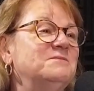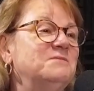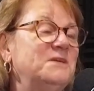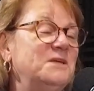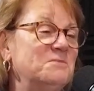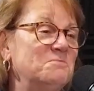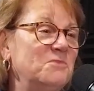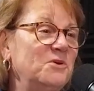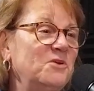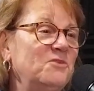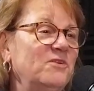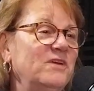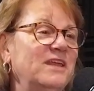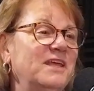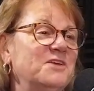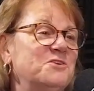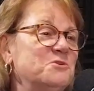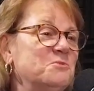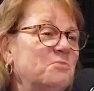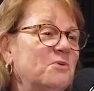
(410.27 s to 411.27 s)
get moving,
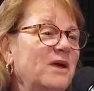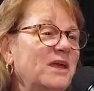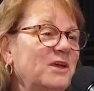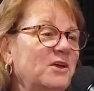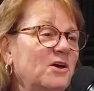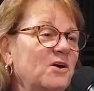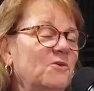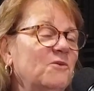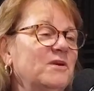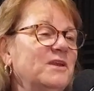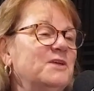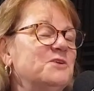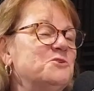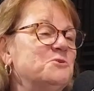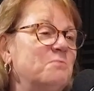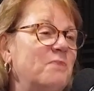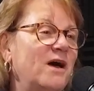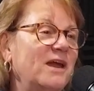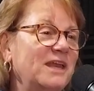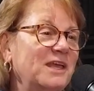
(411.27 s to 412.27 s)
get your brain going, get
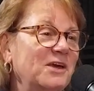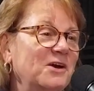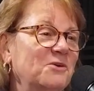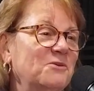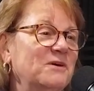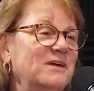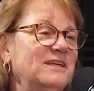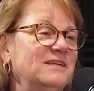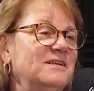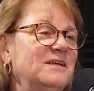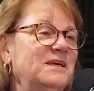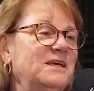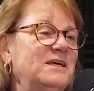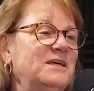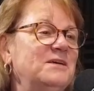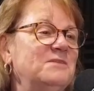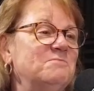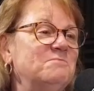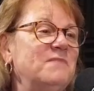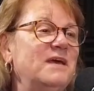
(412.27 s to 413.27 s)
your body going,
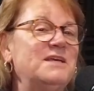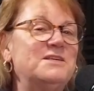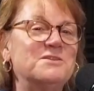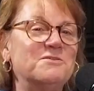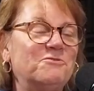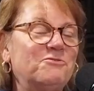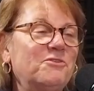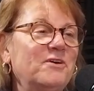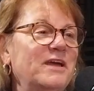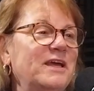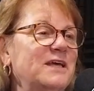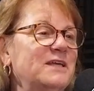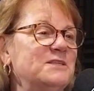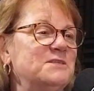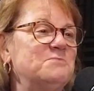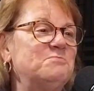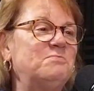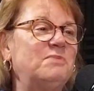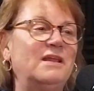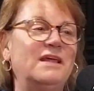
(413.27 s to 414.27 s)
make some
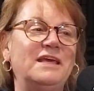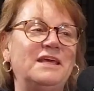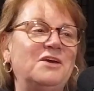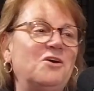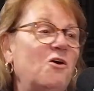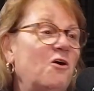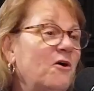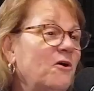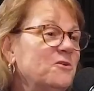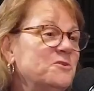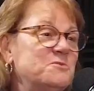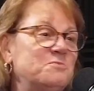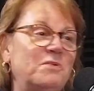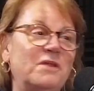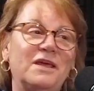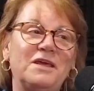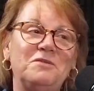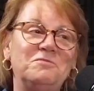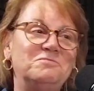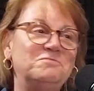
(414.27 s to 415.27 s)
friends, play cards,
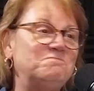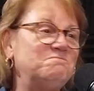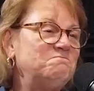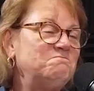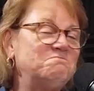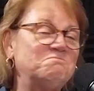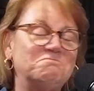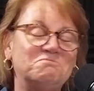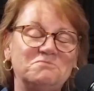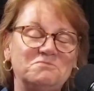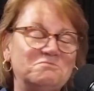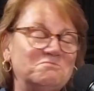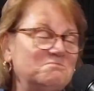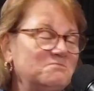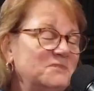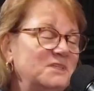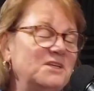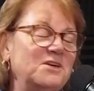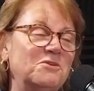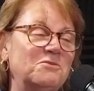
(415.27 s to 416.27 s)
play
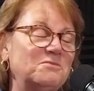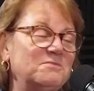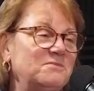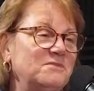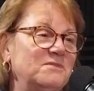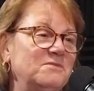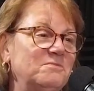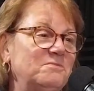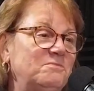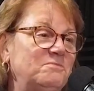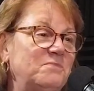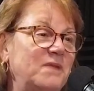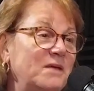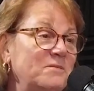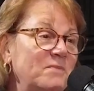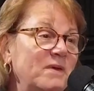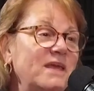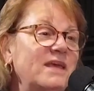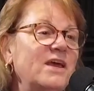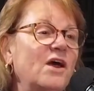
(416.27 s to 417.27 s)

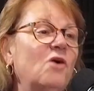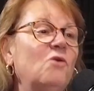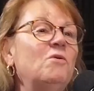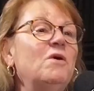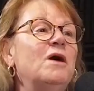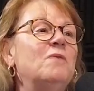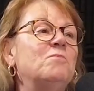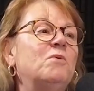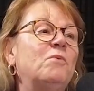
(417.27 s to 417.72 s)
bingo.